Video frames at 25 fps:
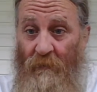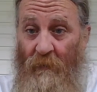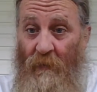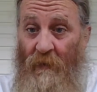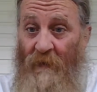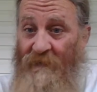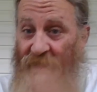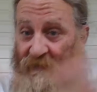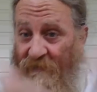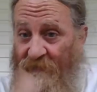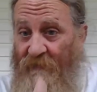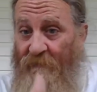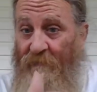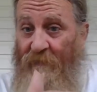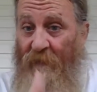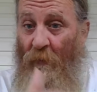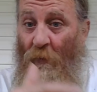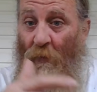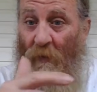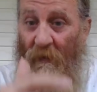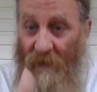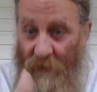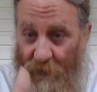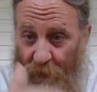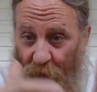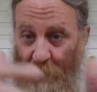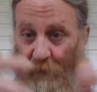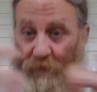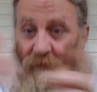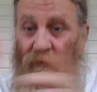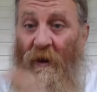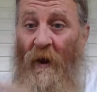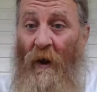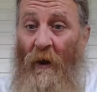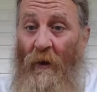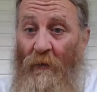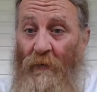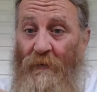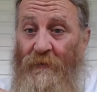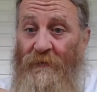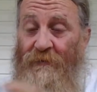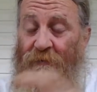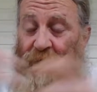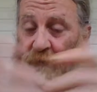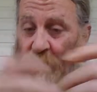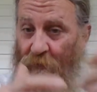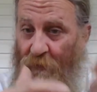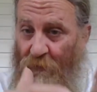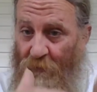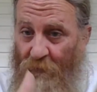Well, this should be one of your goals
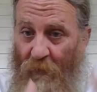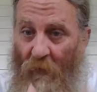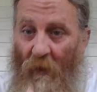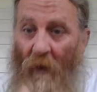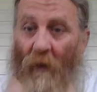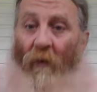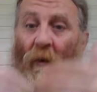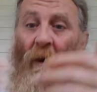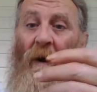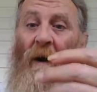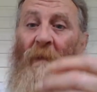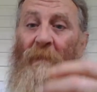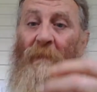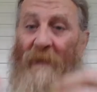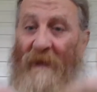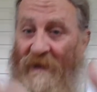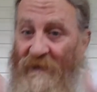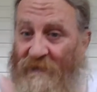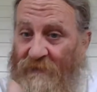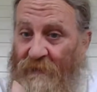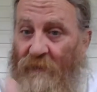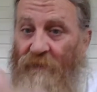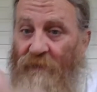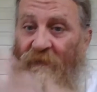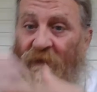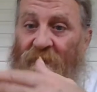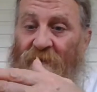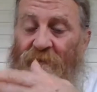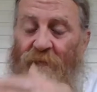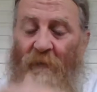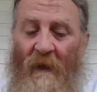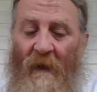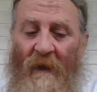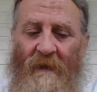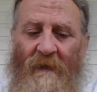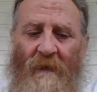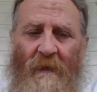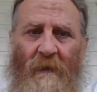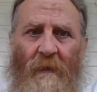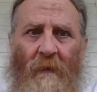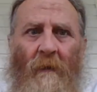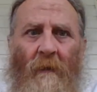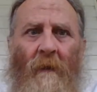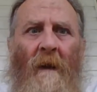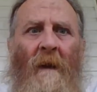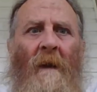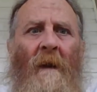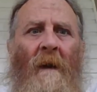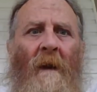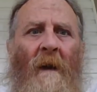to grow up into this right
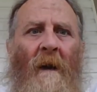here.